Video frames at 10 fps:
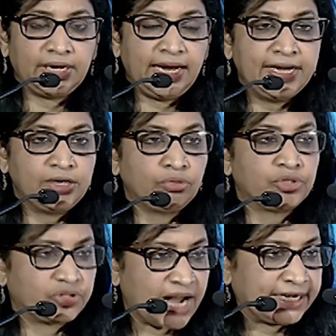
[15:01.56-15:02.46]
into
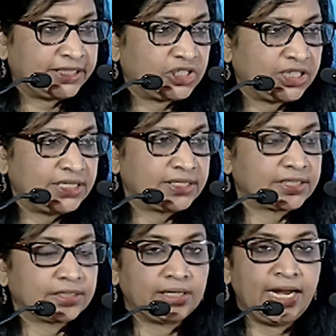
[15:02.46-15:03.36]

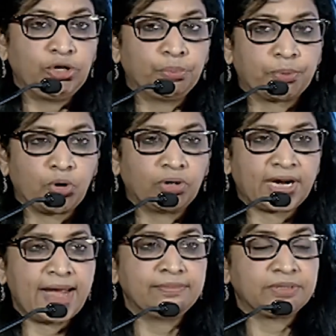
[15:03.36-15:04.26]
strategies, into
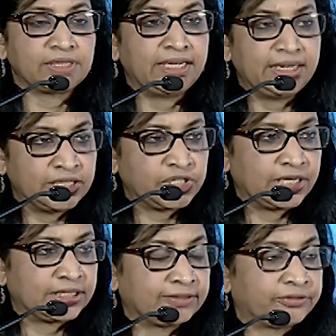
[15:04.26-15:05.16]
programs and
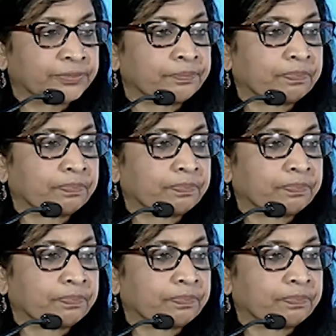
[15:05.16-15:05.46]
initiatives,